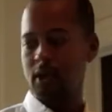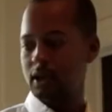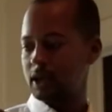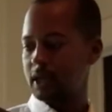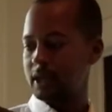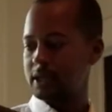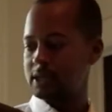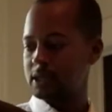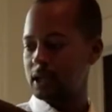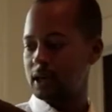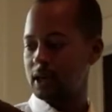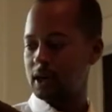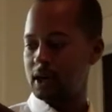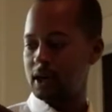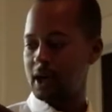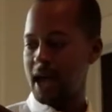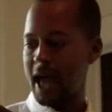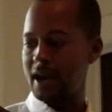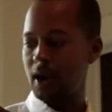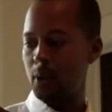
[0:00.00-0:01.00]
It's
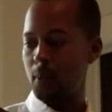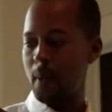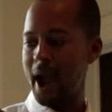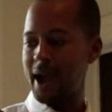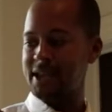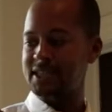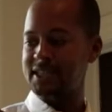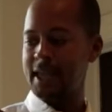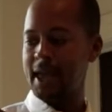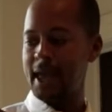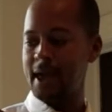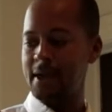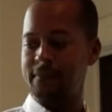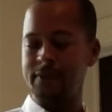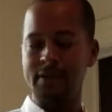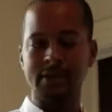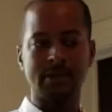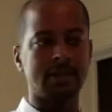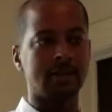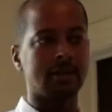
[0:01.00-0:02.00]
out of wax
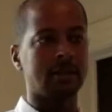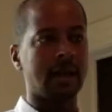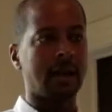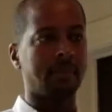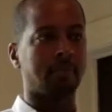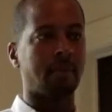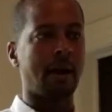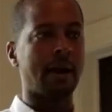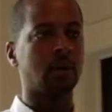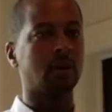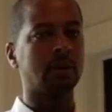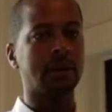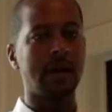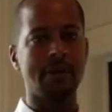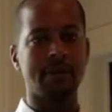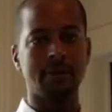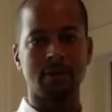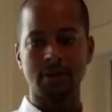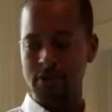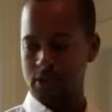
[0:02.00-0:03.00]
canvas and like bridal
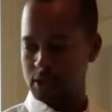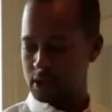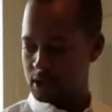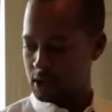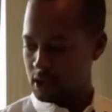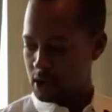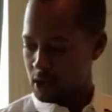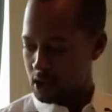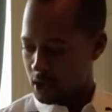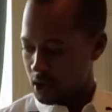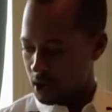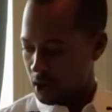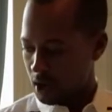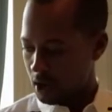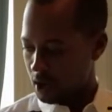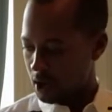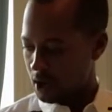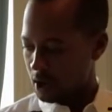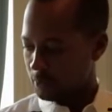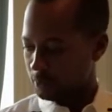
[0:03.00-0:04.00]
leathers
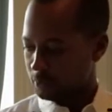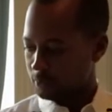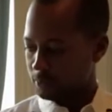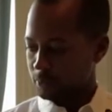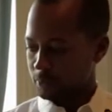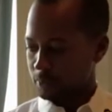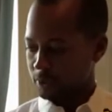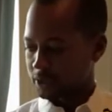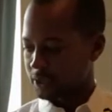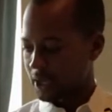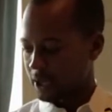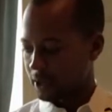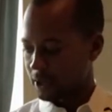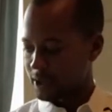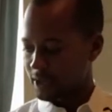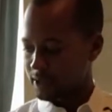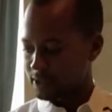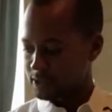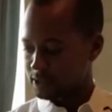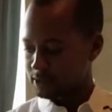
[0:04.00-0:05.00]
with our
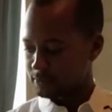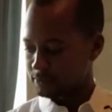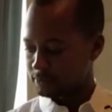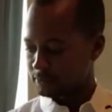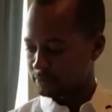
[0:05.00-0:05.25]
custom